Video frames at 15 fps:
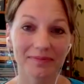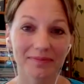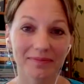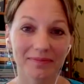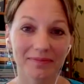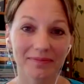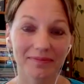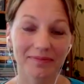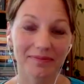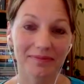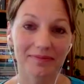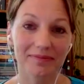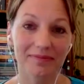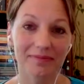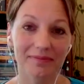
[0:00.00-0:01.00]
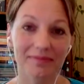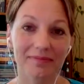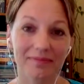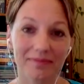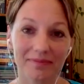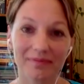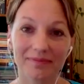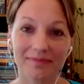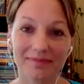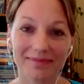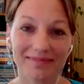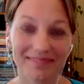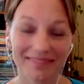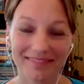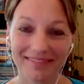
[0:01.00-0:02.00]

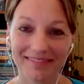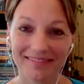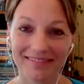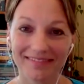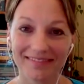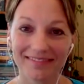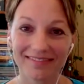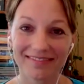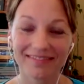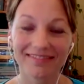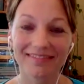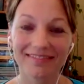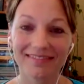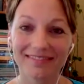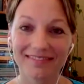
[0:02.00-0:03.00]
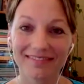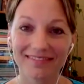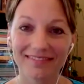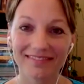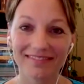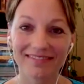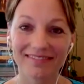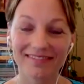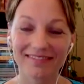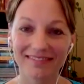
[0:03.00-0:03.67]
[no speech]